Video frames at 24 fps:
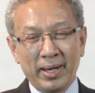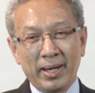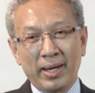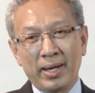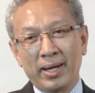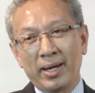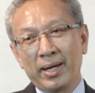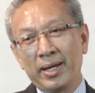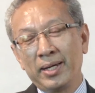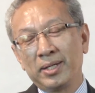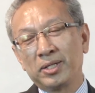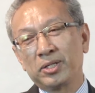
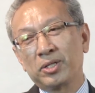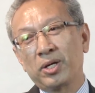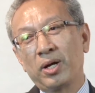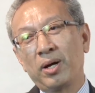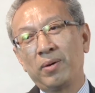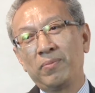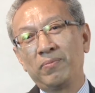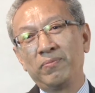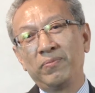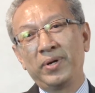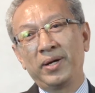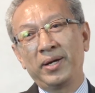Uh, it's
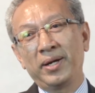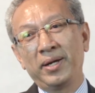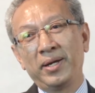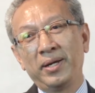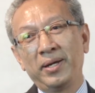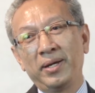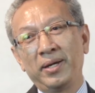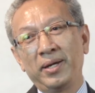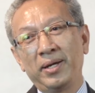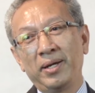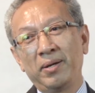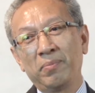come
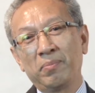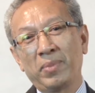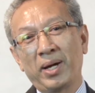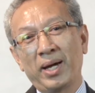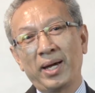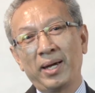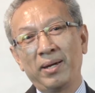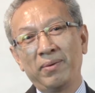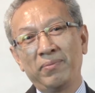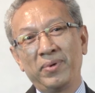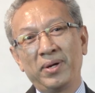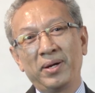very in
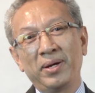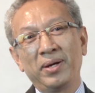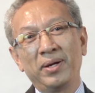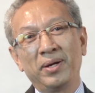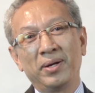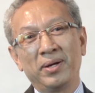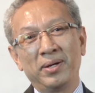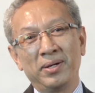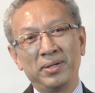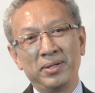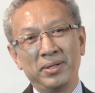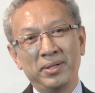my very
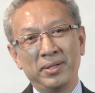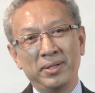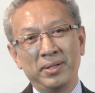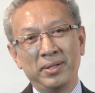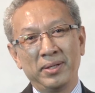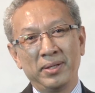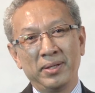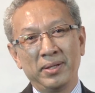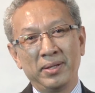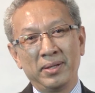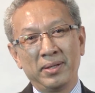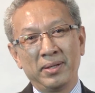
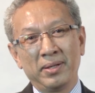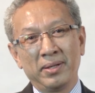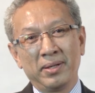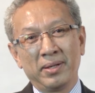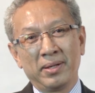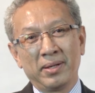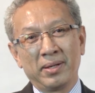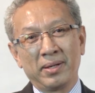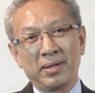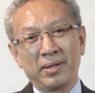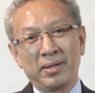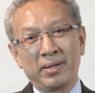early
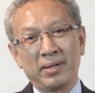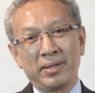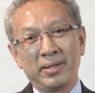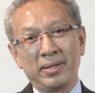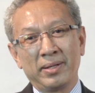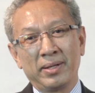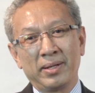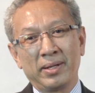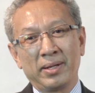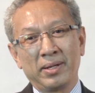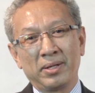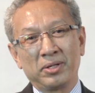uh,
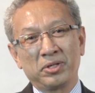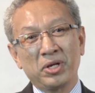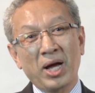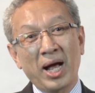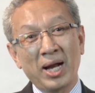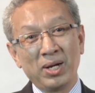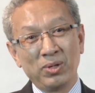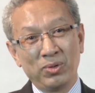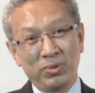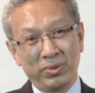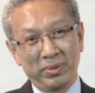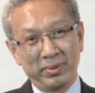uh,
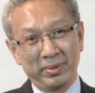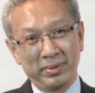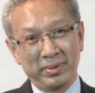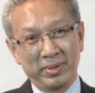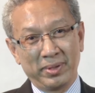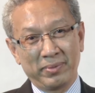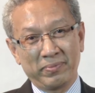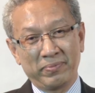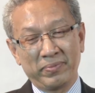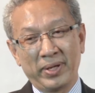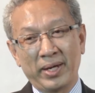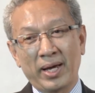childhood. You
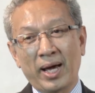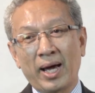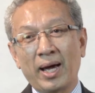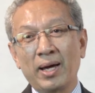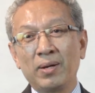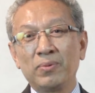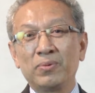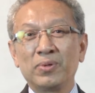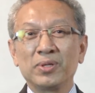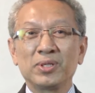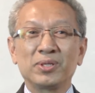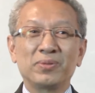know,
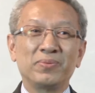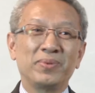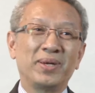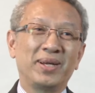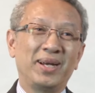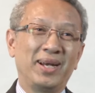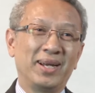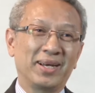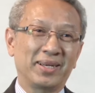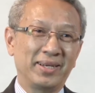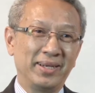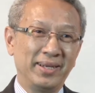I was
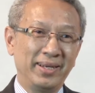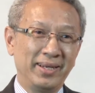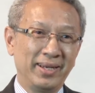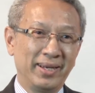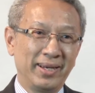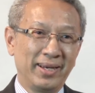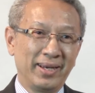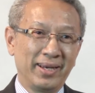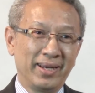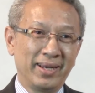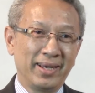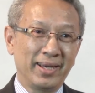very lucky
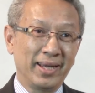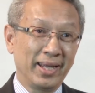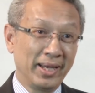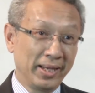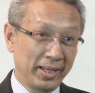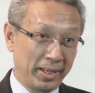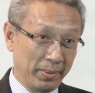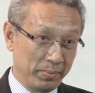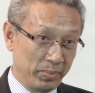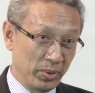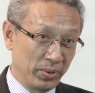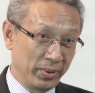in
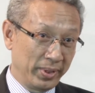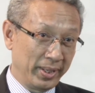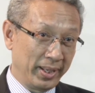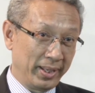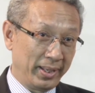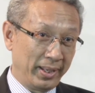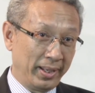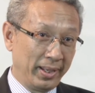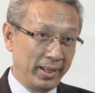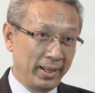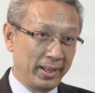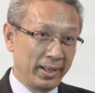
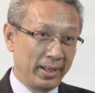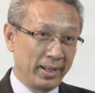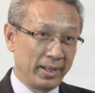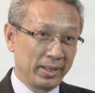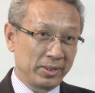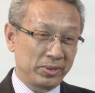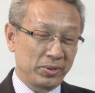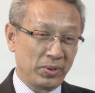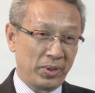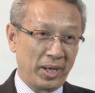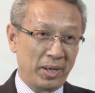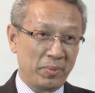Cambodia
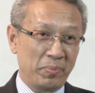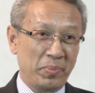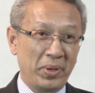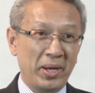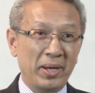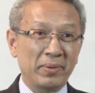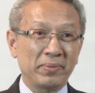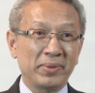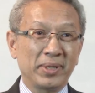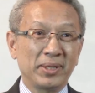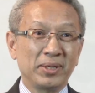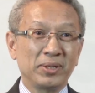to have
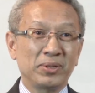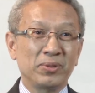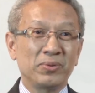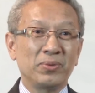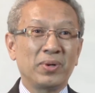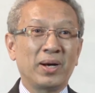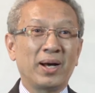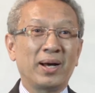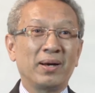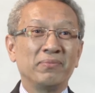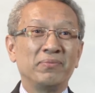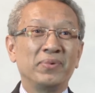parents who
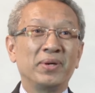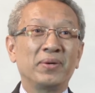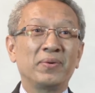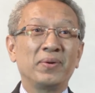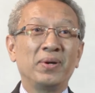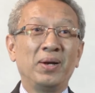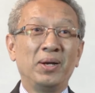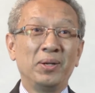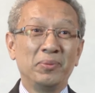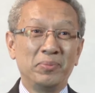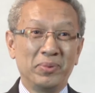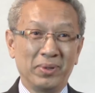are
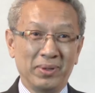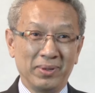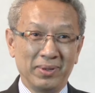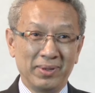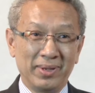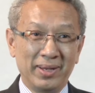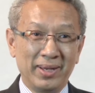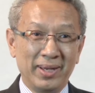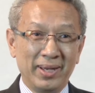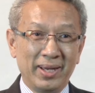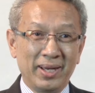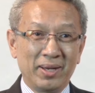very
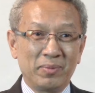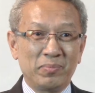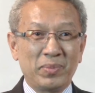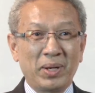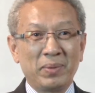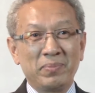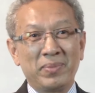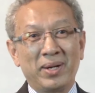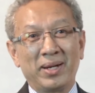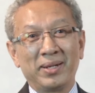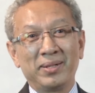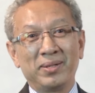liberal.
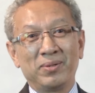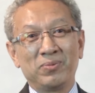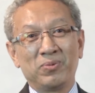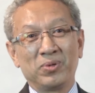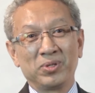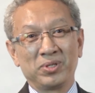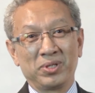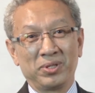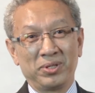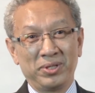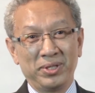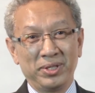My mother
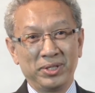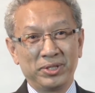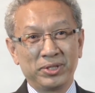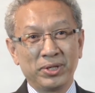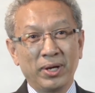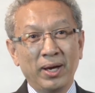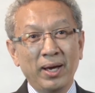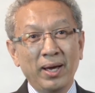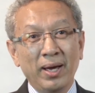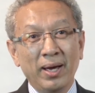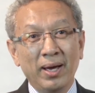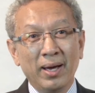was a
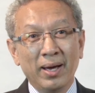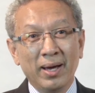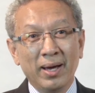teacher.